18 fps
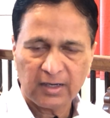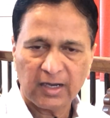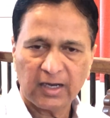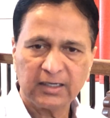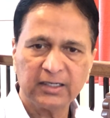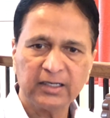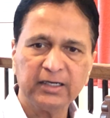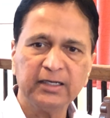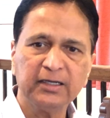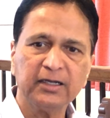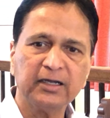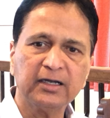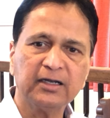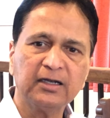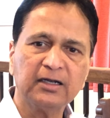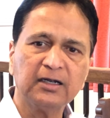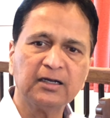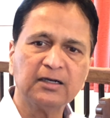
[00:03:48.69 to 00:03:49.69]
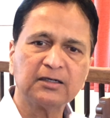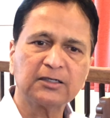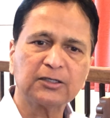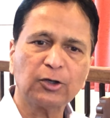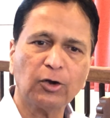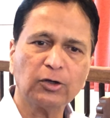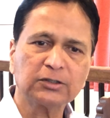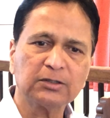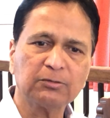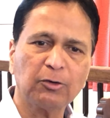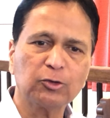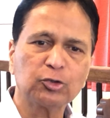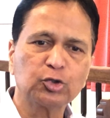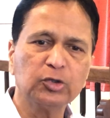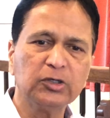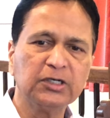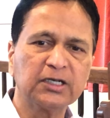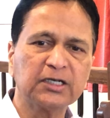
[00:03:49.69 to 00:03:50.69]
And then he talks about
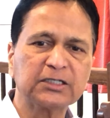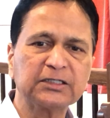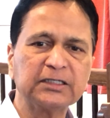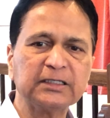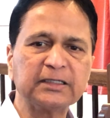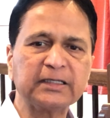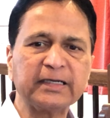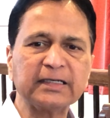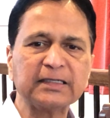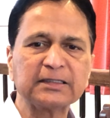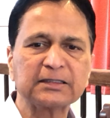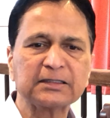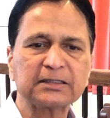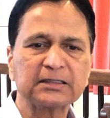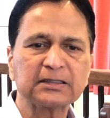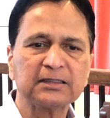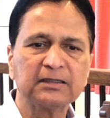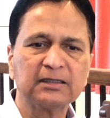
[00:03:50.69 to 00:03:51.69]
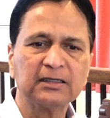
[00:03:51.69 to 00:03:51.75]
two interesting things.